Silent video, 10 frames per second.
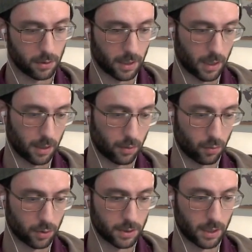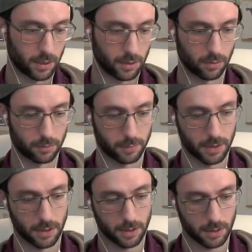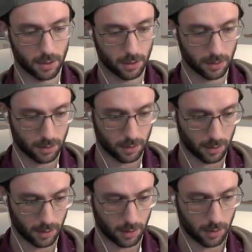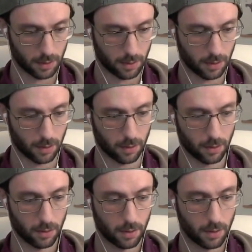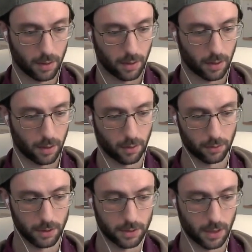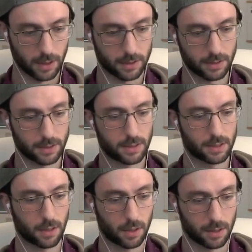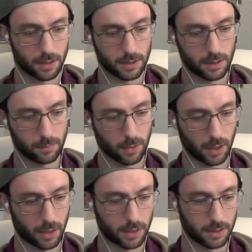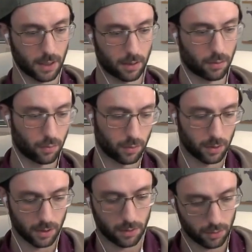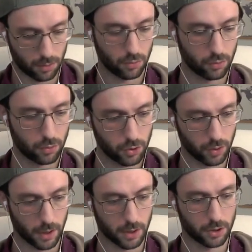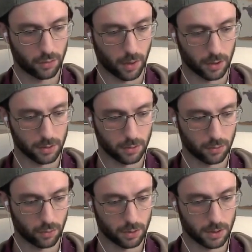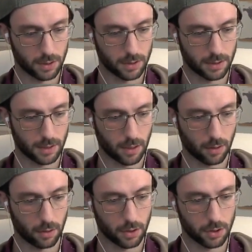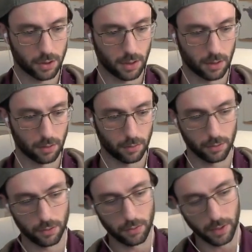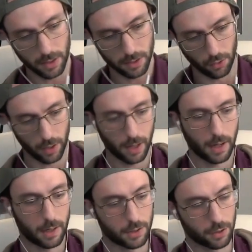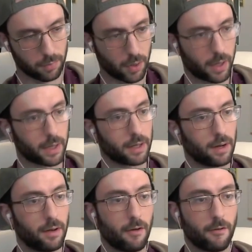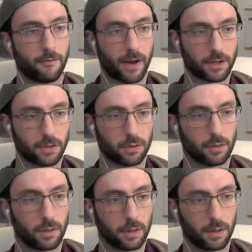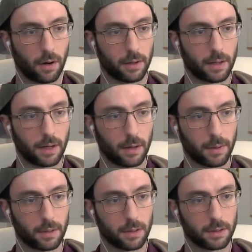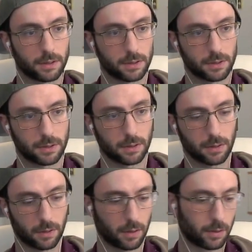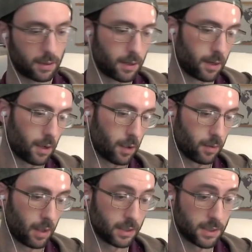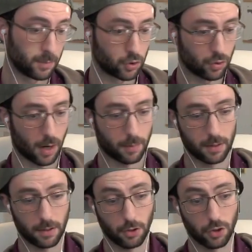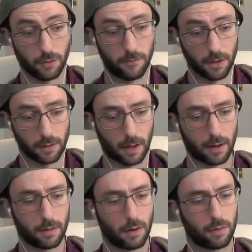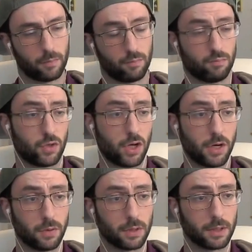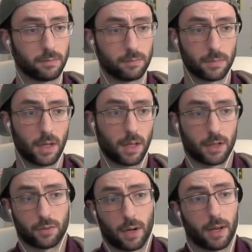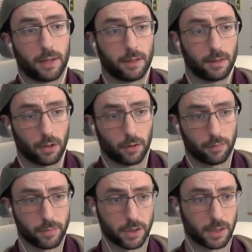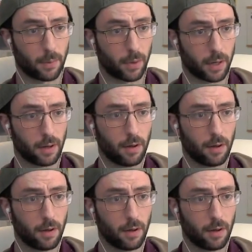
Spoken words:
He can, of course, take his own piece. And here, this knight's starting to seem like he's got only 2 strange squares. Of course, this is a calculation that you're doing in your head as you're playing faster. You're already thinking about this. You're thinking, oh, knight seems trapped. You should feel that, genuinely. That's what I learned from this game, right?